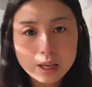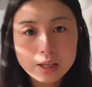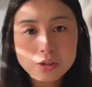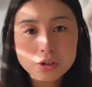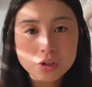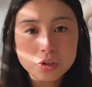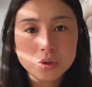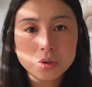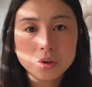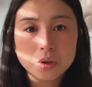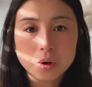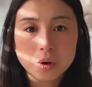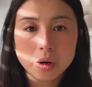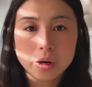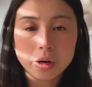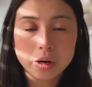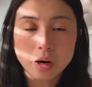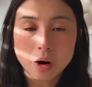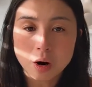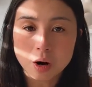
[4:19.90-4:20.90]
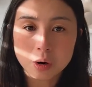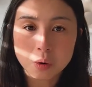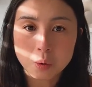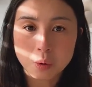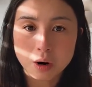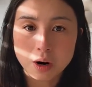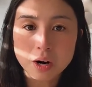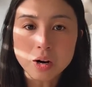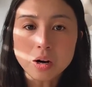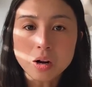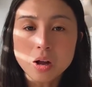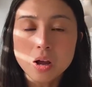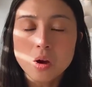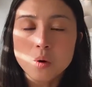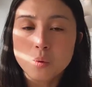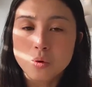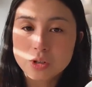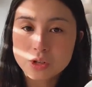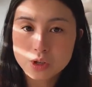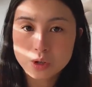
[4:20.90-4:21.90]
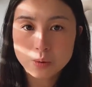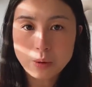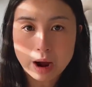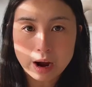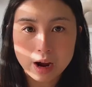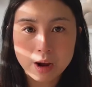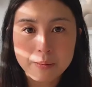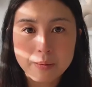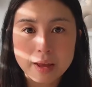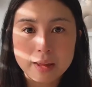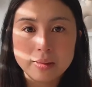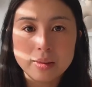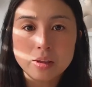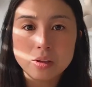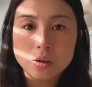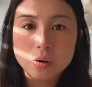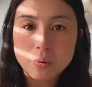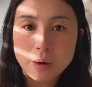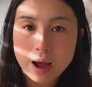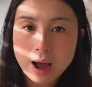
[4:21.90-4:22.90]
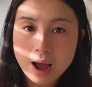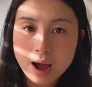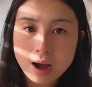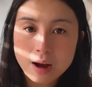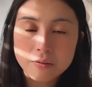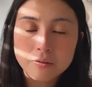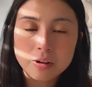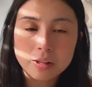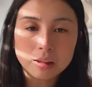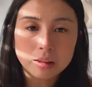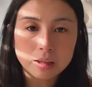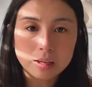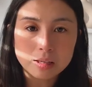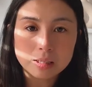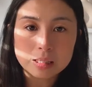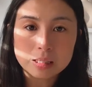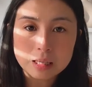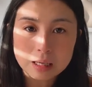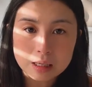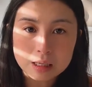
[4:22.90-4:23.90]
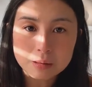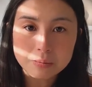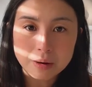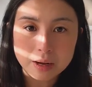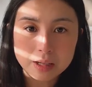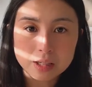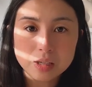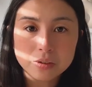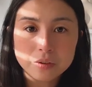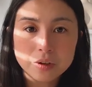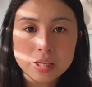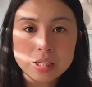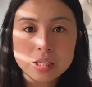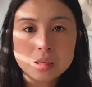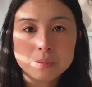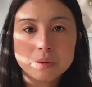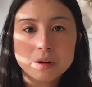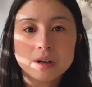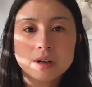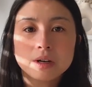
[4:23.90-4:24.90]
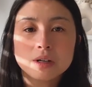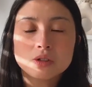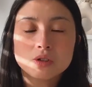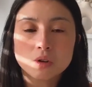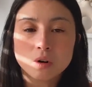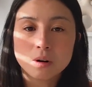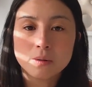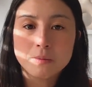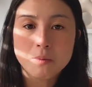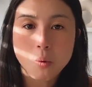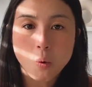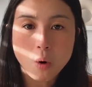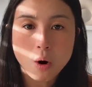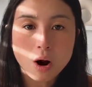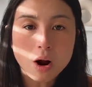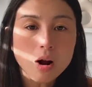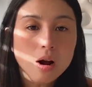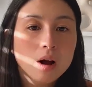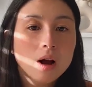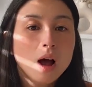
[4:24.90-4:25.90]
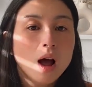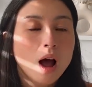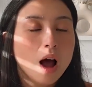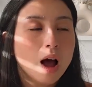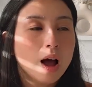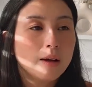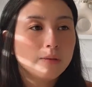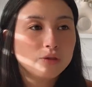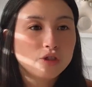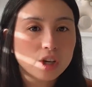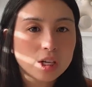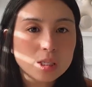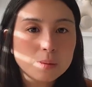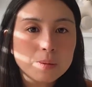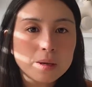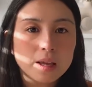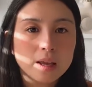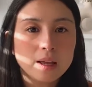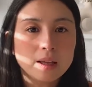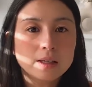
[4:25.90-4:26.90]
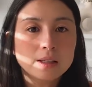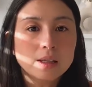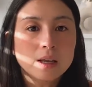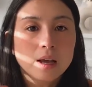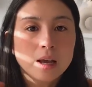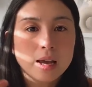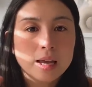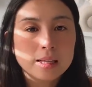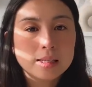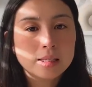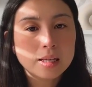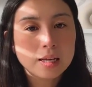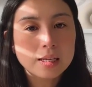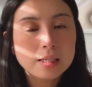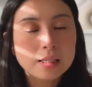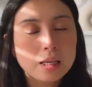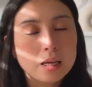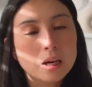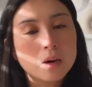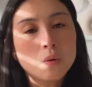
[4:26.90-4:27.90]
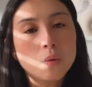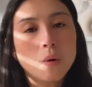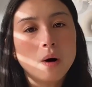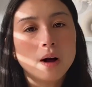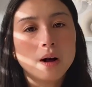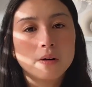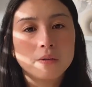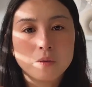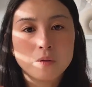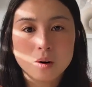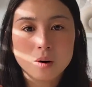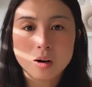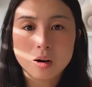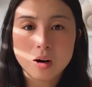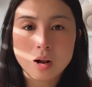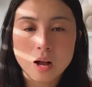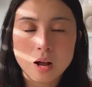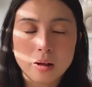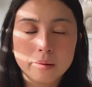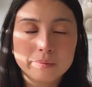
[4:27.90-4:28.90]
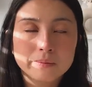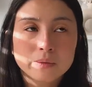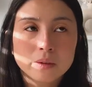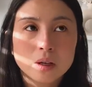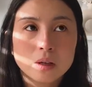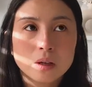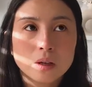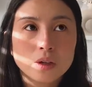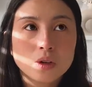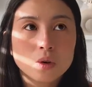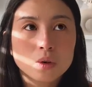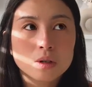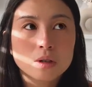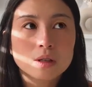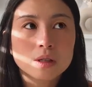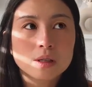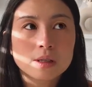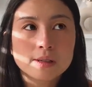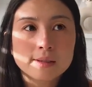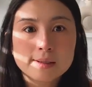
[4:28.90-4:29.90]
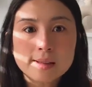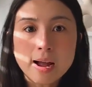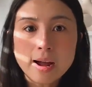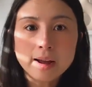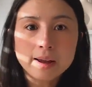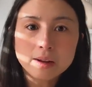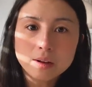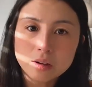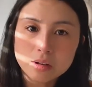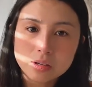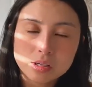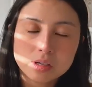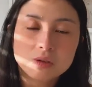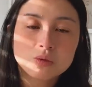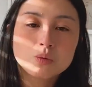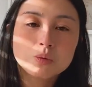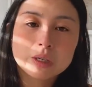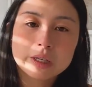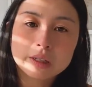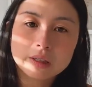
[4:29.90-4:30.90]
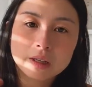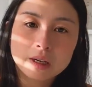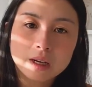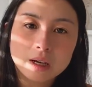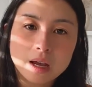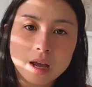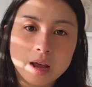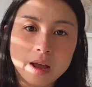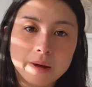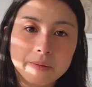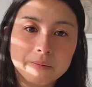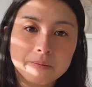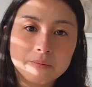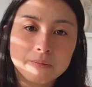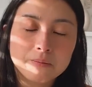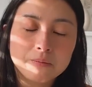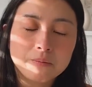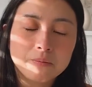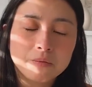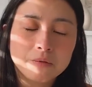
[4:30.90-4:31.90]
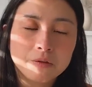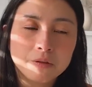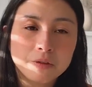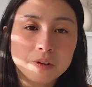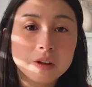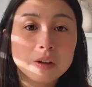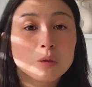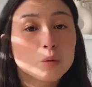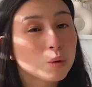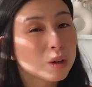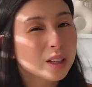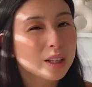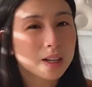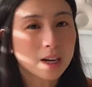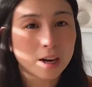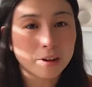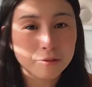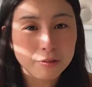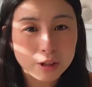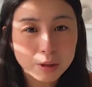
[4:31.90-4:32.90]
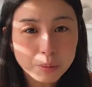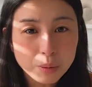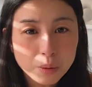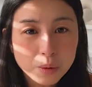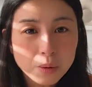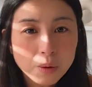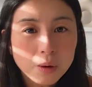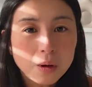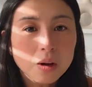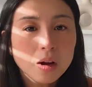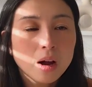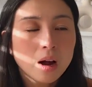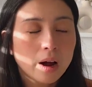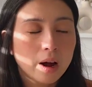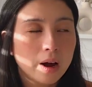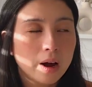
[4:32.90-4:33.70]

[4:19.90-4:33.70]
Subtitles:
into your artwork, we do recommend that you have at least 6 months of experience or more, just because it does take a while for your style to really feel really comfortable,